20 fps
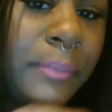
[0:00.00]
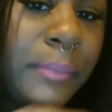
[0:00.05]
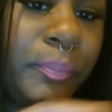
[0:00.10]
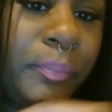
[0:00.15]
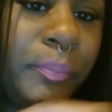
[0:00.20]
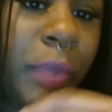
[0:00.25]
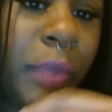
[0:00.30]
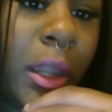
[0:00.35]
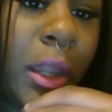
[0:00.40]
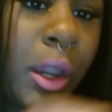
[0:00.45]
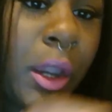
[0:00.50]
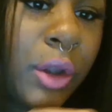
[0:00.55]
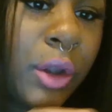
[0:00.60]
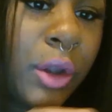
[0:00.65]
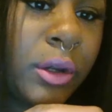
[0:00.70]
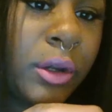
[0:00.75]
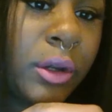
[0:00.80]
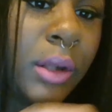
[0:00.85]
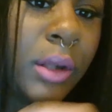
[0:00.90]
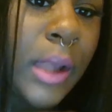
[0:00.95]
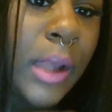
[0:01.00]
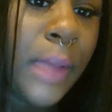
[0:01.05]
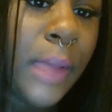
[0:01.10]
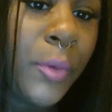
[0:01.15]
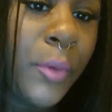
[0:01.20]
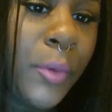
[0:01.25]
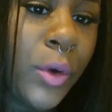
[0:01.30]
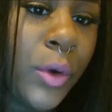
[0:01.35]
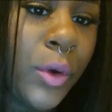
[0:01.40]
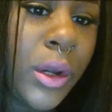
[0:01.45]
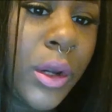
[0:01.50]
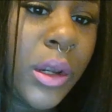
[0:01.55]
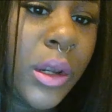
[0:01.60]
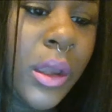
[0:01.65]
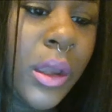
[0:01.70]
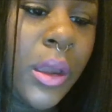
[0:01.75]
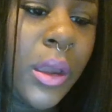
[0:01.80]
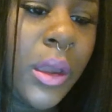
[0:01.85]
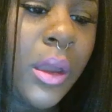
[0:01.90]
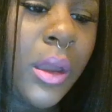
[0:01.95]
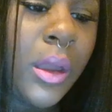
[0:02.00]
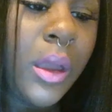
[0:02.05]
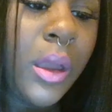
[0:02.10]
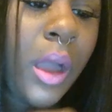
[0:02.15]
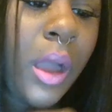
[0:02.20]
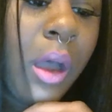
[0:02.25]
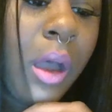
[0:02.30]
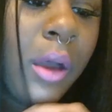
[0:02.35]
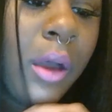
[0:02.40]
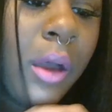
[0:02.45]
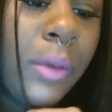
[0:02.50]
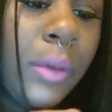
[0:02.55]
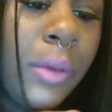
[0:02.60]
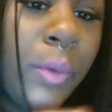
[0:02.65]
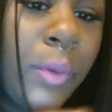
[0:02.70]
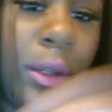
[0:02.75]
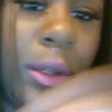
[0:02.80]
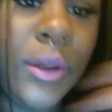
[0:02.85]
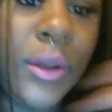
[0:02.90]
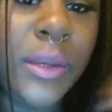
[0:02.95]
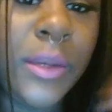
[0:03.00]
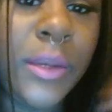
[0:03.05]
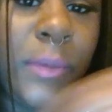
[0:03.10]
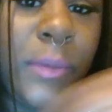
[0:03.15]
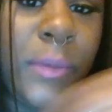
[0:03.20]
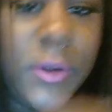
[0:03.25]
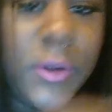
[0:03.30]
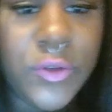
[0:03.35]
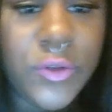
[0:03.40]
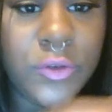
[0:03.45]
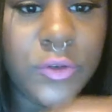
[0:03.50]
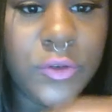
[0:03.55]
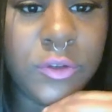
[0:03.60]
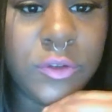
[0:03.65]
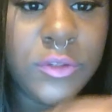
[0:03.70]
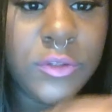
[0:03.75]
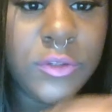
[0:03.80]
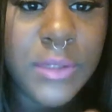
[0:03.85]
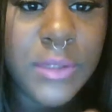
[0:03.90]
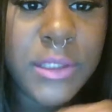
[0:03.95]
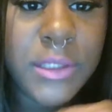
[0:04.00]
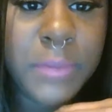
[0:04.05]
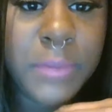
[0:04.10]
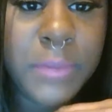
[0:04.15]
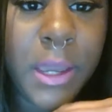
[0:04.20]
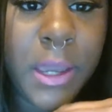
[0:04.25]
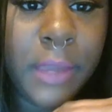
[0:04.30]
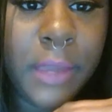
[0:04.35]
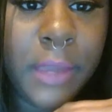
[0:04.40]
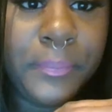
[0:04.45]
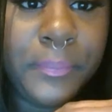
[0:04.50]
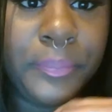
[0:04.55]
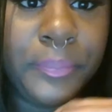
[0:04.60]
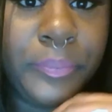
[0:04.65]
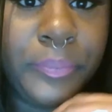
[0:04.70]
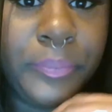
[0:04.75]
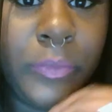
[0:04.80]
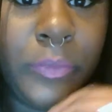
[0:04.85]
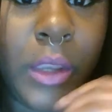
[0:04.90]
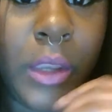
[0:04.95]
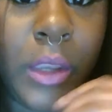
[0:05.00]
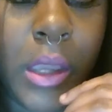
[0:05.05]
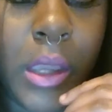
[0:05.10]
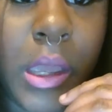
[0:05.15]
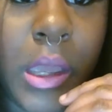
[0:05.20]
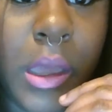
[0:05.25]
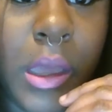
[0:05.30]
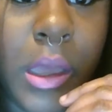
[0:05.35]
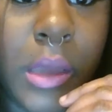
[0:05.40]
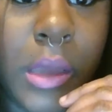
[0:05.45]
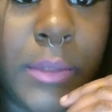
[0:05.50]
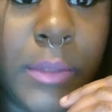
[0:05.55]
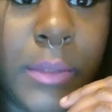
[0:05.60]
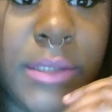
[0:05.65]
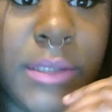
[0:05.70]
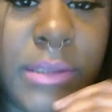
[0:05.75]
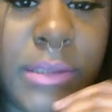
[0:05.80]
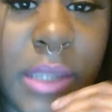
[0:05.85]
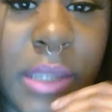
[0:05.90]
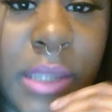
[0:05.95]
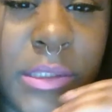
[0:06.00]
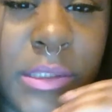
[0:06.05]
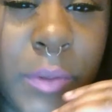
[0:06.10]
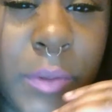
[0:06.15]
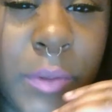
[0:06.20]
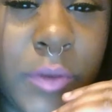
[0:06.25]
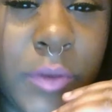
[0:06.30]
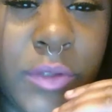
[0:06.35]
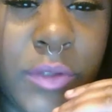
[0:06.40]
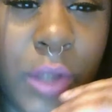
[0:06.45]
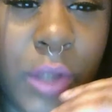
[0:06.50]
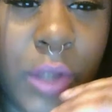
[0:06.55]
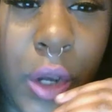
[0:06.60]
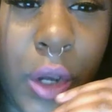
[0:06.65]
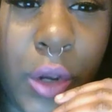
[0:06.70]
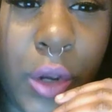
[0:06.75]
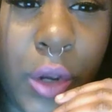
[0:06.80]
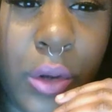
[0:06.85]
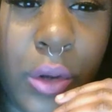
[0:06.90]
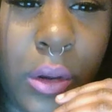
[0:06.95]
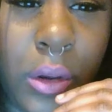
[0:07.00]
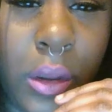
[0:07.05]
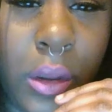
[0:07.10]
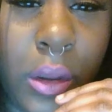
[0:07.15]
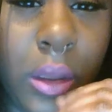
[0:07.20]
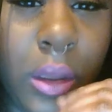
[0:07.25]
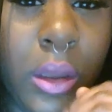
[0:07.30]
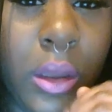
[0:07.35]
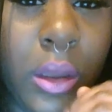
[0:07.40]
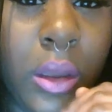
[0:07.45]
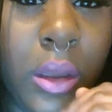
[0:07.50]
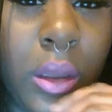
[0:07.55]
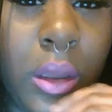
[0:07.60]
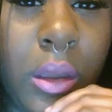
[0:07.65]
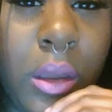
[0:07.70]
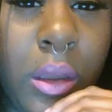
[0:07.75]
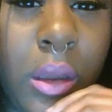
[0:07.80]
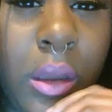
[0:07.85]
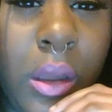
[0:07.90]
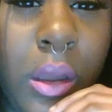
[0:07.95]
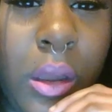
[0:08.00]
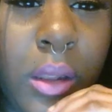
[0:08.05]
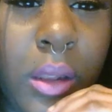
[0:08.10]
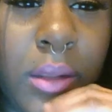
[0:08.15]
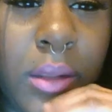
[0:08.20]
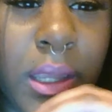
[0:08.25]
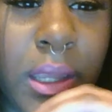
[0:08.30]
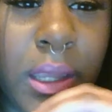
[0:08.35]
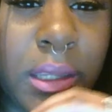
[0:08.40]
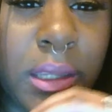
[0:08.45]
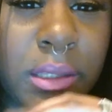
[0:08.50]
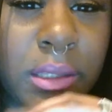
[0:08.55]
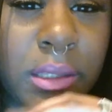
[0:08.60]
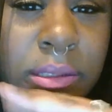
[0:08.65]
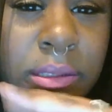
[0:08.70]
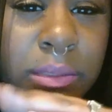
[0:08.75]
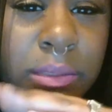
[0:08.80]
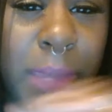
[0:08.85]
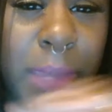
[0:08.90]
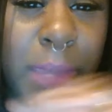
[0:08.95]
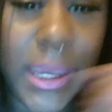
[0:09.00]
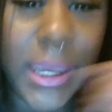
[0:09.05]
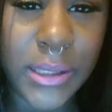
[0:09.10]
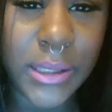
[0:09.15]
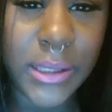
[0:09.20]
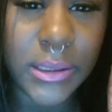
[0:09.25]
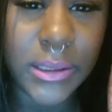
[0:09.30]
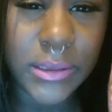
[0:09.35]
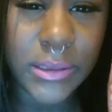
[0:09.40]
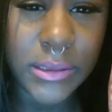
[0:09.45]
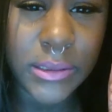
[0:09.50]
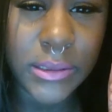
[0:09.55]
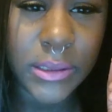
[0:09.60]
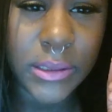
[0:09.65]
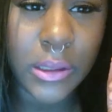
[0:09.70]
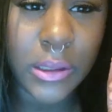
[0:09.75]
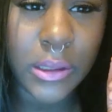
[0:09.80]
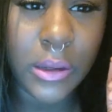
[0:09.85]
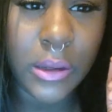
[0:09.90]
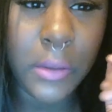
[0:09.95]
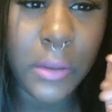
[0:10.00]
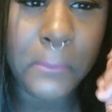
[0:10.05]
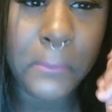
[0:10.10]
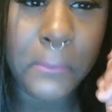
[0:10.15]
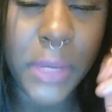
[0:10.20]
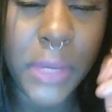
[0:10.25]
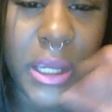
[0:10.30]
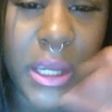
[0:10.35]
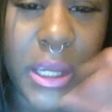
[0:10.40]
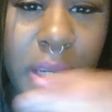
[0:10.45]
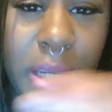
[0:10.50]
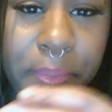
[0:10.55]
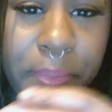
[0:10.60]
it hurted a lot more. When you get it pierced through your sweet spot, it's not supposed to hurt. Like, it's painless. But